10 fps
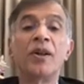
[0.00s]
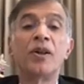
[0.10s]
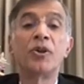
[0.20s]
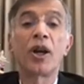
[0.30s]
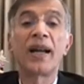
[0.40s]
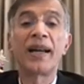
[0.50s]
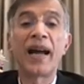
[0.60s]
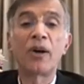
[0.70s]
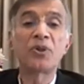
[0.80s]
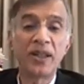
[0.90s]
You all are
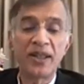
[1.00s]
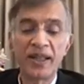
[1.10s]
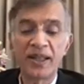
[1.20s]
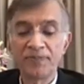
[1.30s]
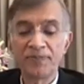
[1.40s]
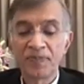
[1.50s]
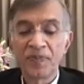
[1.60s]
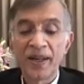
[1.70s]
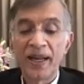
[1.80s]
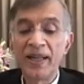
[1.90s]
now sitting
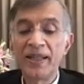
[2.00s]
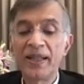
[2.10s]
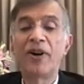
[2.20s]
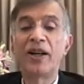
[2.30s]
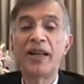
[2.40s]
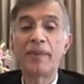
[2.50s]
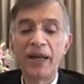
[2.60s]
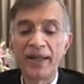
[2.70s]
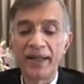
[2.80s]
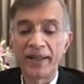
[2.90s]
in the Worli
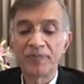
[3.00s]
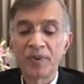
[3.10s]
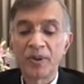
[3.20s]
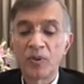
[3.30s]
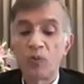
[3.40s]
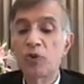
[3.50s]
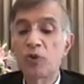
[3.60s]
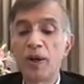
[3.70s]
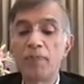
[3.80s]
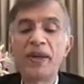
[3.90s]
building, which
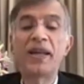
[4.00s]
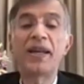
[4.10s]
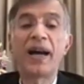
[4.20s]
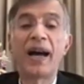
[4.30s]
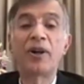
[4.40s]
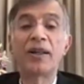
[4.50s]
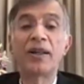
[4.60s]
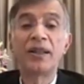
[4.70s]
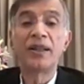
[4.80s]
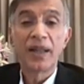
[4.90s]
will be our
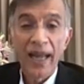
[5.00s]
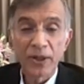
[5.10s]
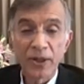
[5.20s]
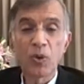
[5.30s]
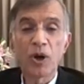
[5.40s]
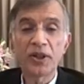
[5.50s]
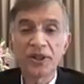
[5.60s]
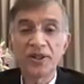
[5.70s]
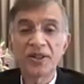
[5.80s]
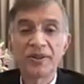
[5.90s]

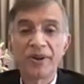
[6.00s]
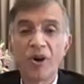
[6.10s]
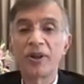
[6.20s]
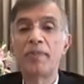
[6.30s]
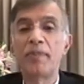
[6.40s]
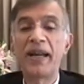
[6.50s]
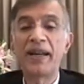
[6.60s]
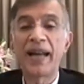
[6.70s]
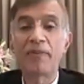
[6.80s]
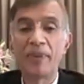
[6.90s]
headquarters or the
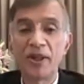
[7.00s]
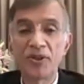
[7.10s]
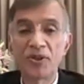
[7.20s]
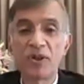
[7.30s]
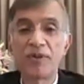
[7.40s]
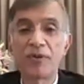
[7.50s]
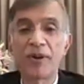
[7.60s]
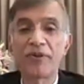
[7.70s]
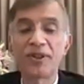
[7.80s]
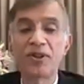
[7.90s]
main administrative
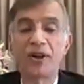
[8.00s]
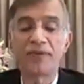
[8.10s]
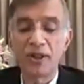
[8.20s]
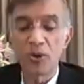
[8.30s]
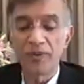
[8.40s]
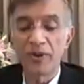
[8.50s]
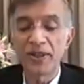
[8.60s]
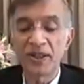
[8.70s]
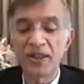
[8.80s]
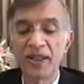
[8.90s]
office of the
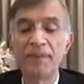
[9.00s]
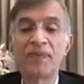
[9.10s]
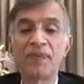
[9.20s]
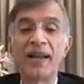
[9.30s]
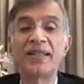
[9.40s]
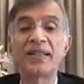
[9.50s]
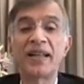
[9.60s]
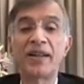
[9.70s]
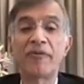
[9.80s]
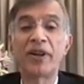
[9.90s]
university, and
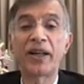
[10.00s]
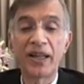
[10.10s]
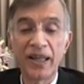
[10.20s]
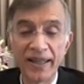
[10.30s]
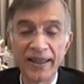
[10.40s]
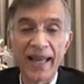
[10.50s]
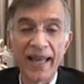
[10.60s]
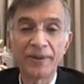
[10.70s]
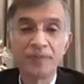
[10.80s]
significantly there.